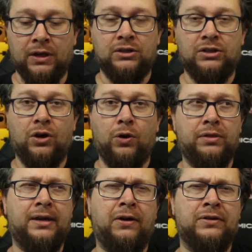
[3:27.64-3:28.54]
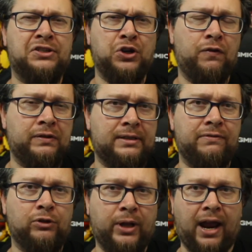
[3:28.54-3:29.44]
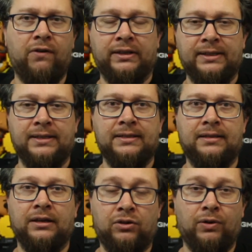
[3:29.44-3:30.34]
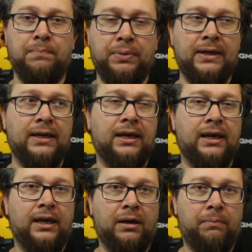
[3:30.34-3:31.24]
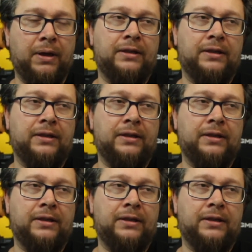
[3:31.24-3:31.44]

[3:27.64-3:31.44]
So there are surface level characters, the grumpy, uh,